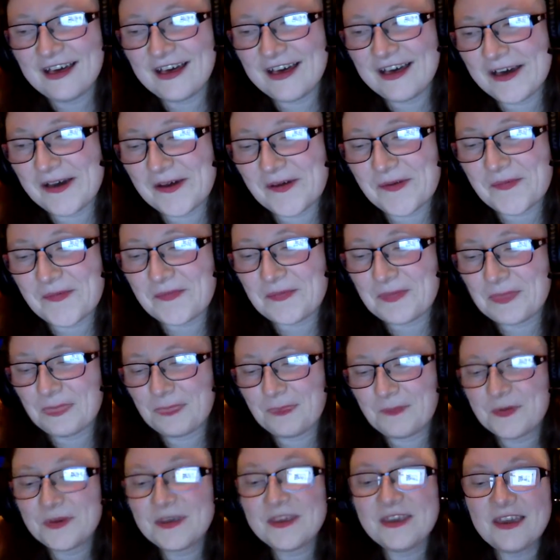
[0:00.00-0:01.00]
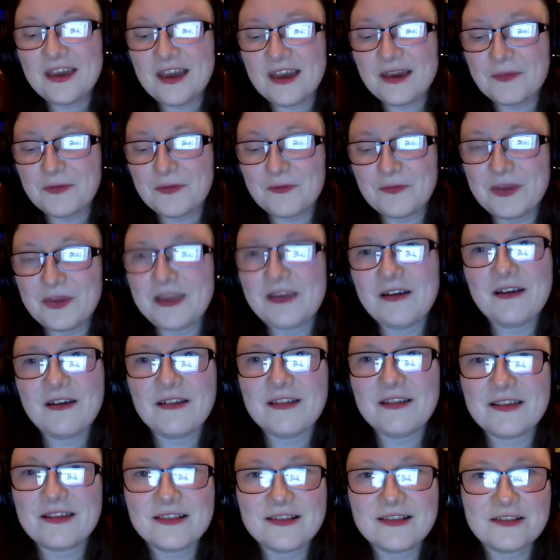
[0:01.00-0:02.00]
Um, but yeah, but we
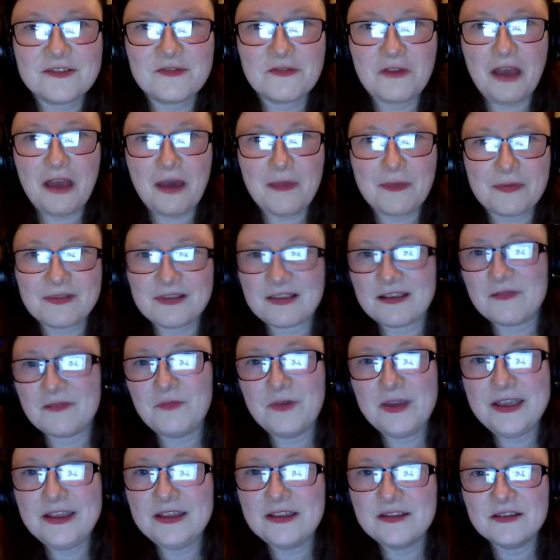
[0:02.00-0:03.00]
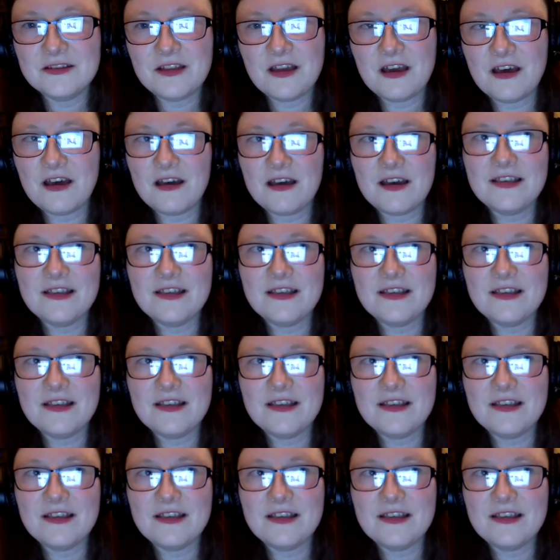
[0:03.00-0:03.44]
got like scraps. Like we do not.